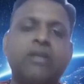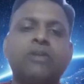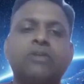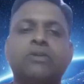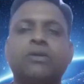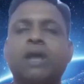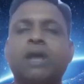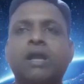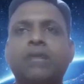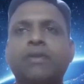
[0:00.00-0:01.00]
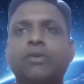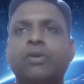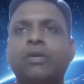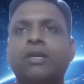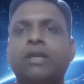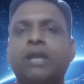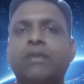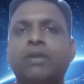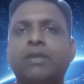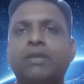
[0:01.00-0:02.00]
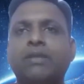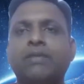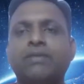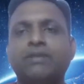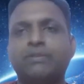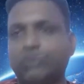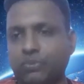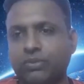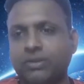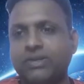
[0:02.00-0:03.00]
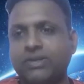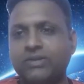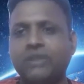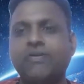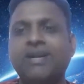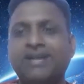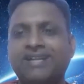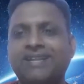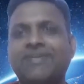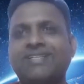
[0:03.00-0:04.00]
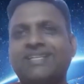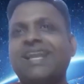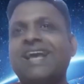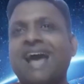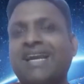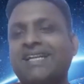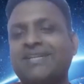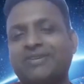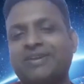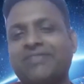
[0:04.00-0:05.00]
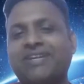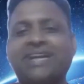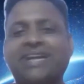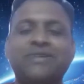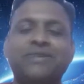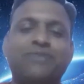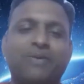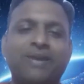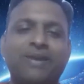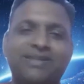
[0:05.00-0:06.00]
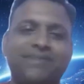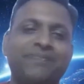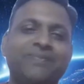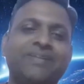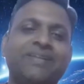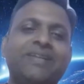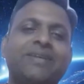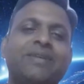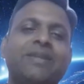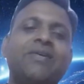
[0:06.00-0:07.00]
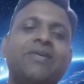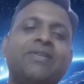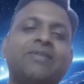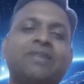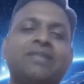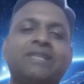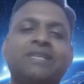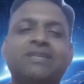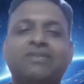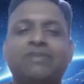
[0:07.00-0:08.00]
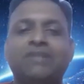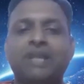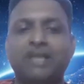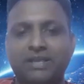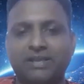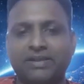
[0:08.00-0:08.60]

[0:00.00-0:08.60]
So already we told, not one, they will worship 2. So definitely that blessing, at least one of the deity should provide them. Kula Devata blessing will be there.